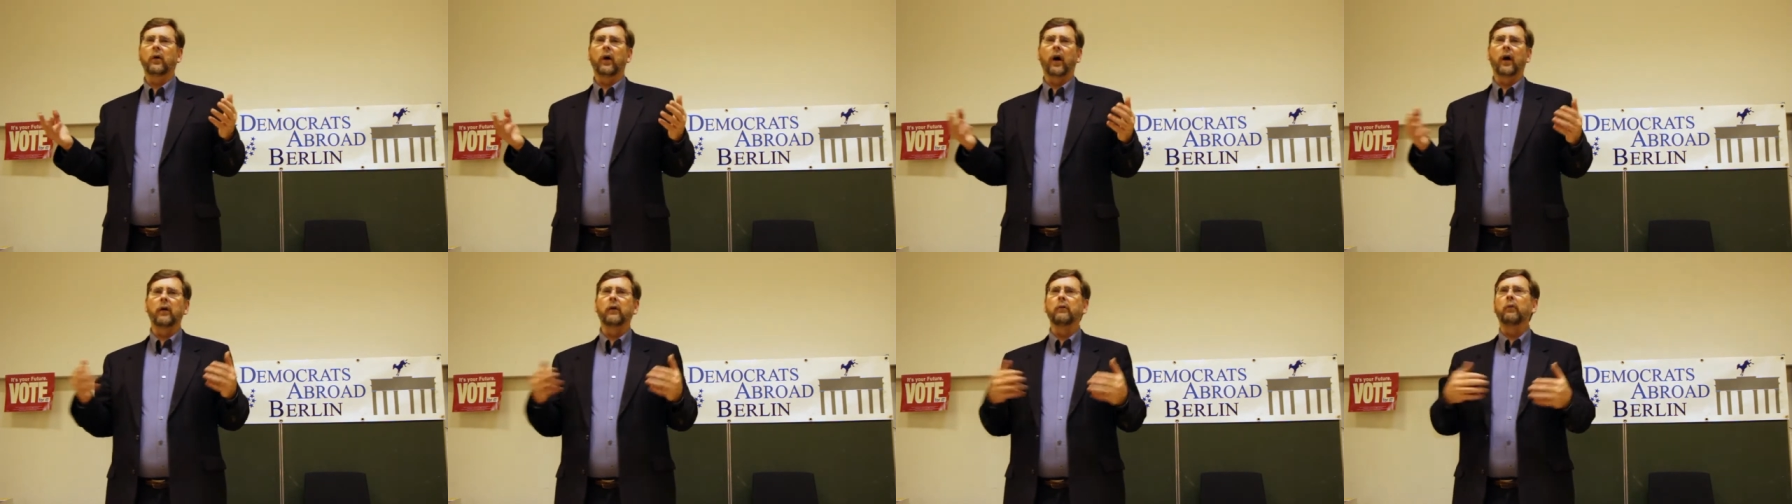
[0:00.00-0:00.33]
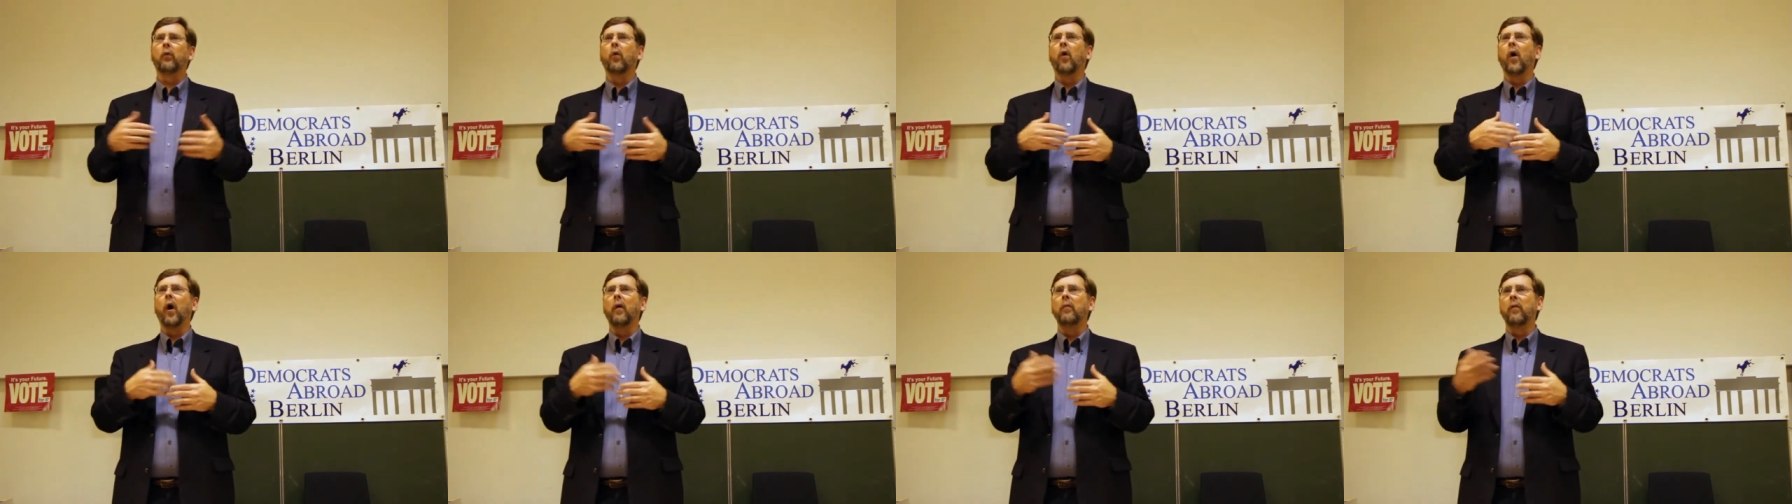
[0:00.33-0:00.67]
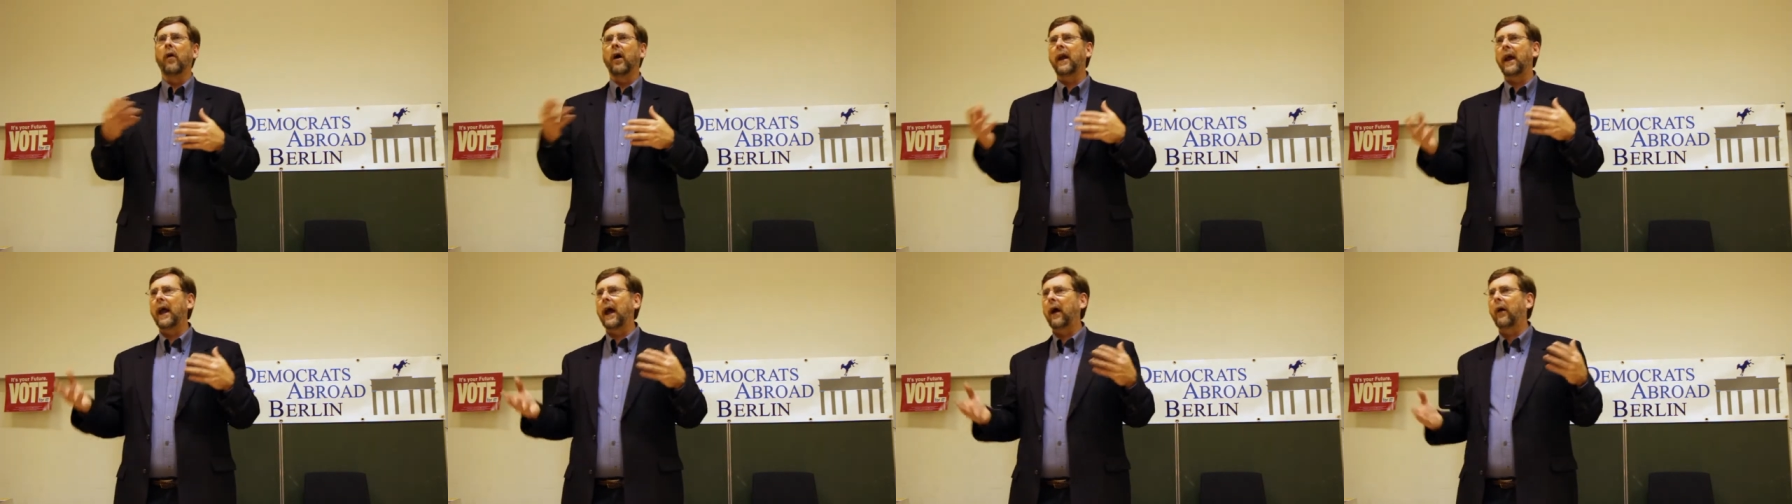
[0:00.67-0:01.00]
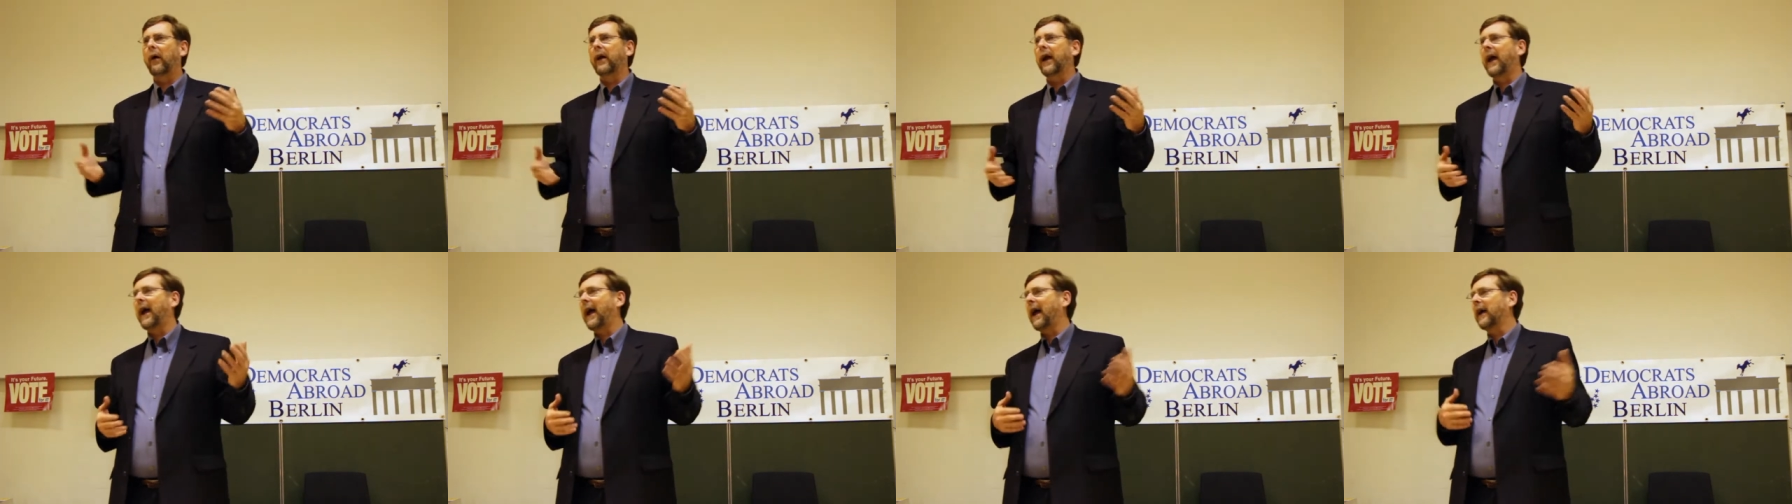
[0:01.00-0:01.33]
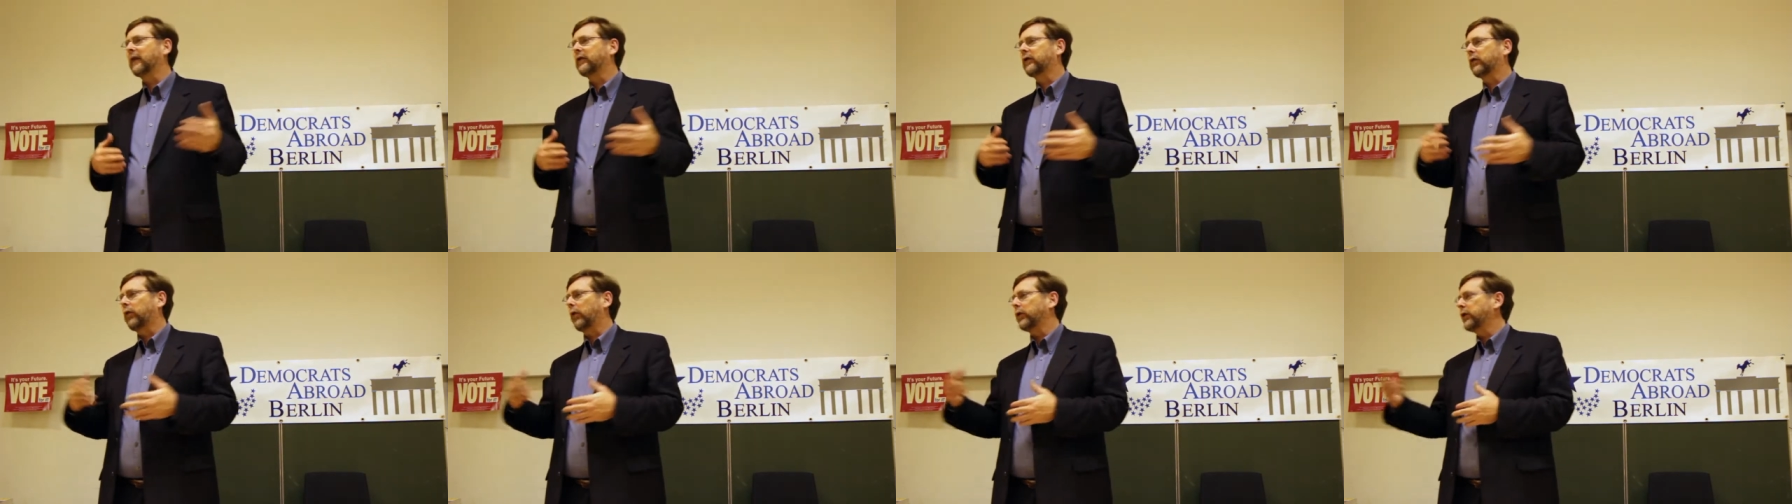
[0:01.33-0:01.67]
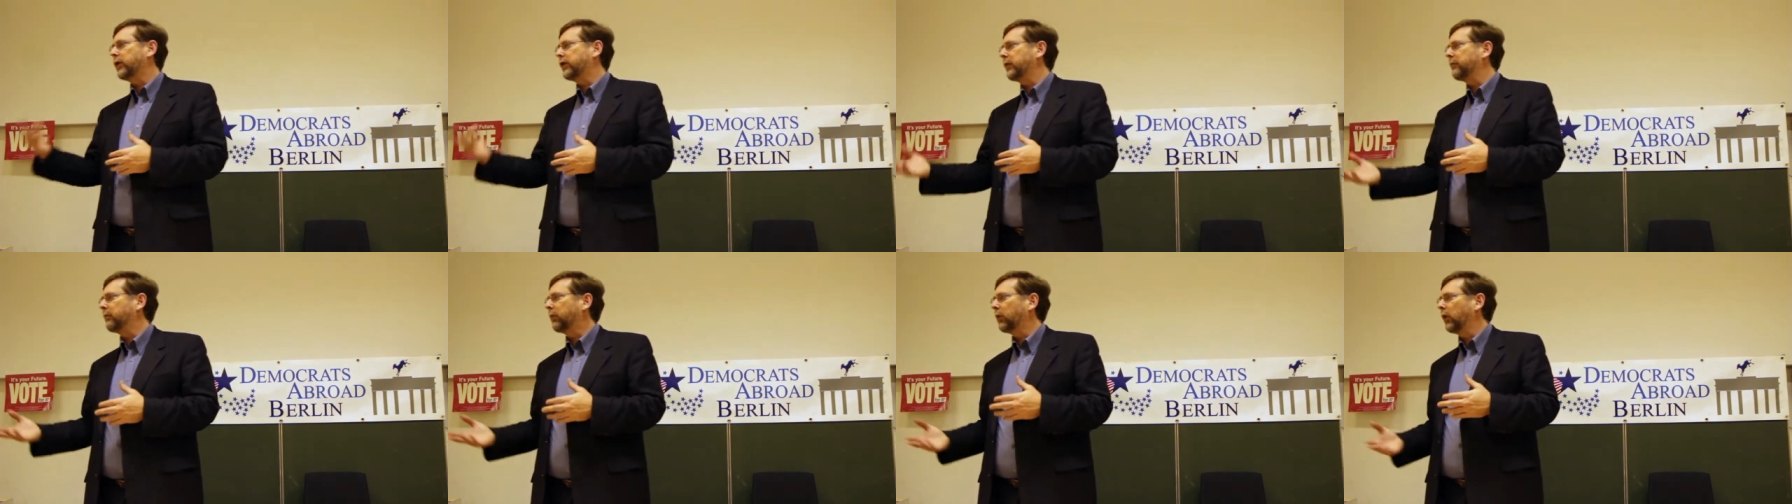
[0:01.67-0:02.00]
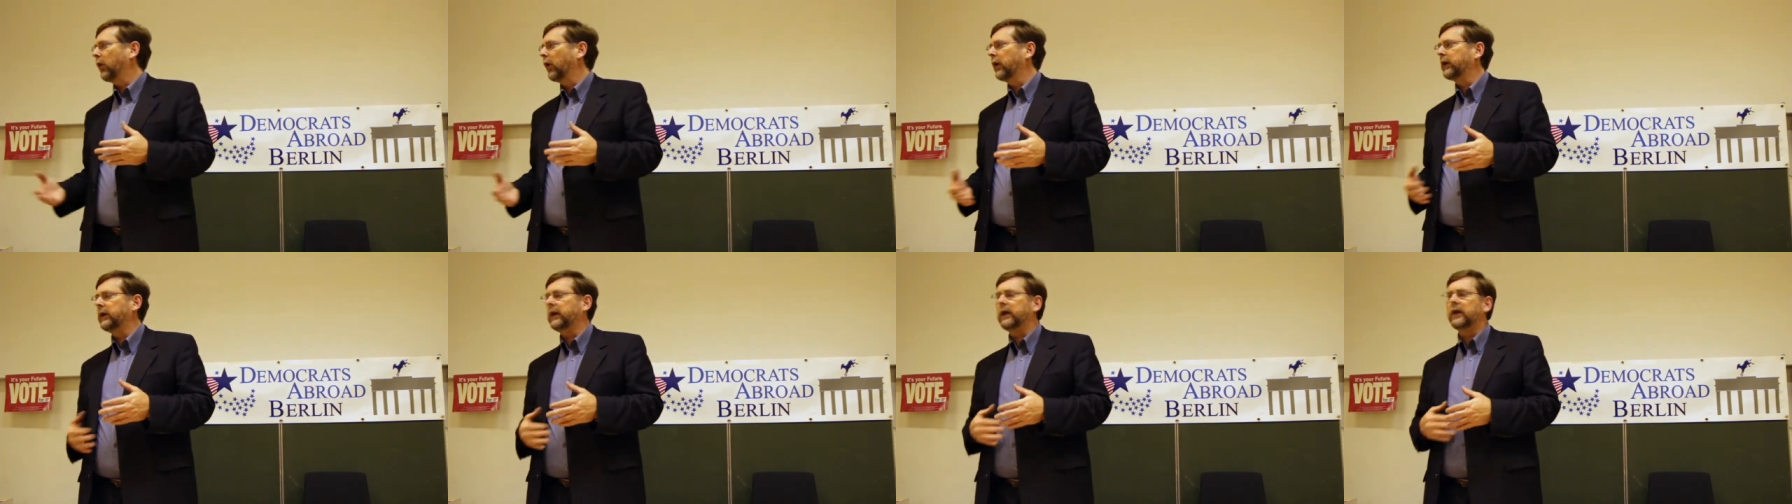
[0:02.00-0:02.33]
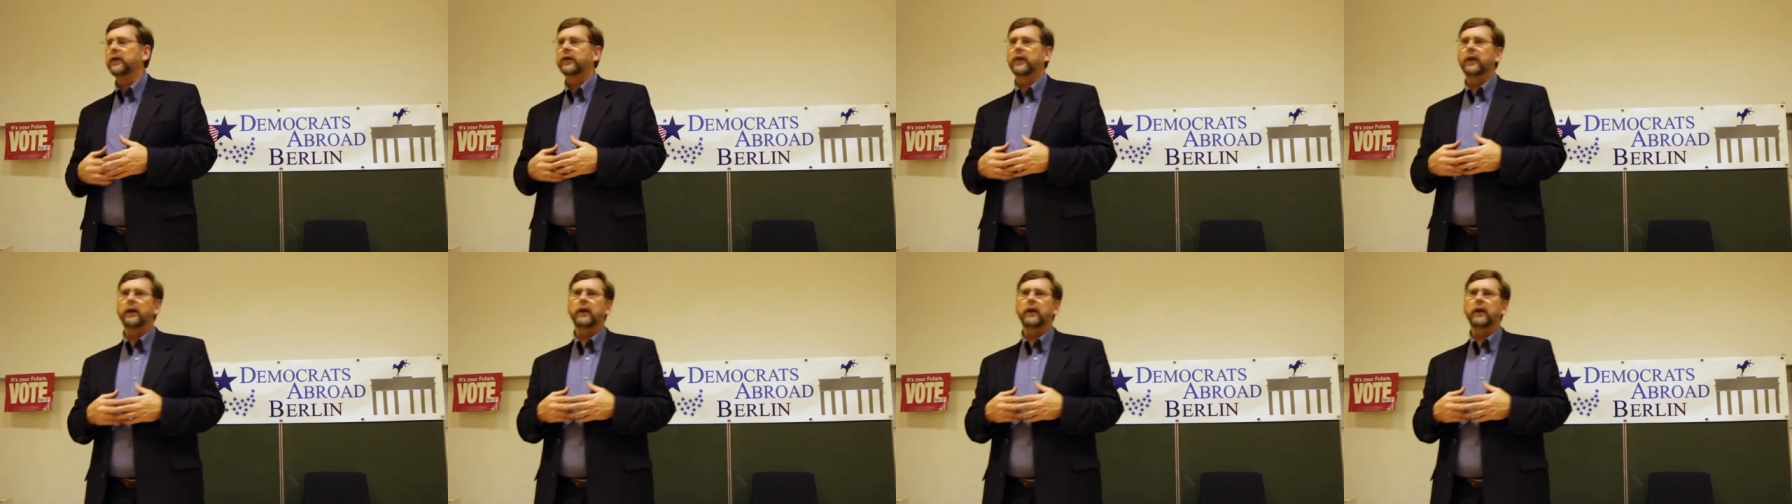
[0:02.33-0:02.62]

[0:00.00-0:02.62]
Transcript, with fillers: on Walmart and how it acts towards its employees and